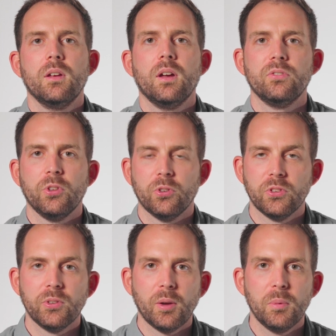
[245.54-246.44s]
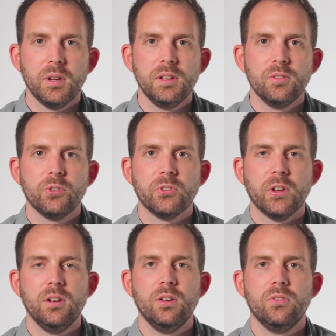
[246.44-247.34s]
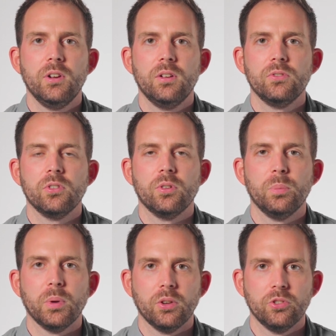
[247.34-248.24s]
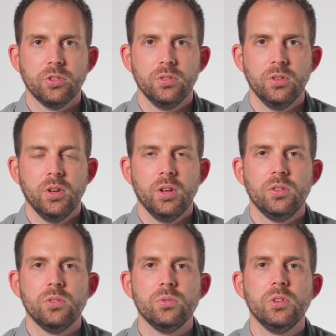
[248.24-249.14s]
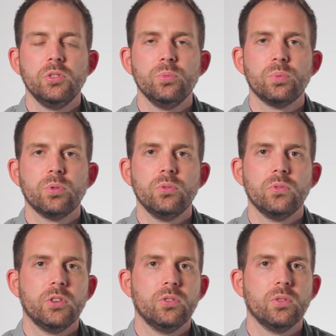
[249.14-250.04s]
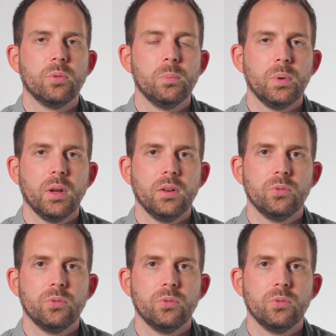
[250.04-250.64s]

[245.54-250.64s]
After determining the cell level of your operation, you need to prove that you comply